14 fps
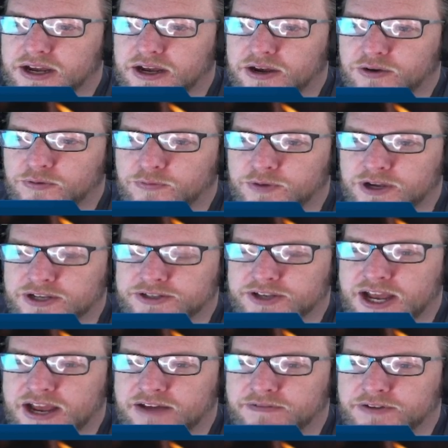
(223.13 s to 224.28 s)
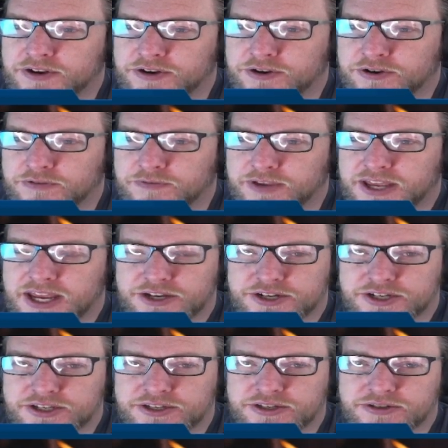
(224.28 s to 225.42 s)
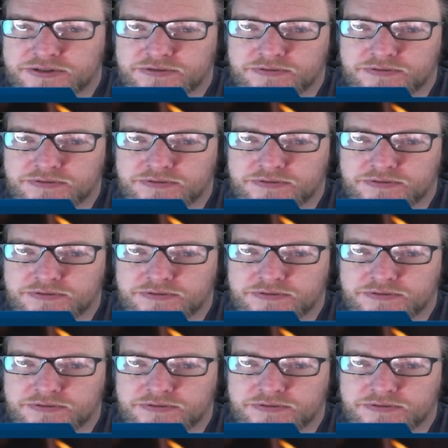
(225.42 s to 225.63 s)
We also have notifications.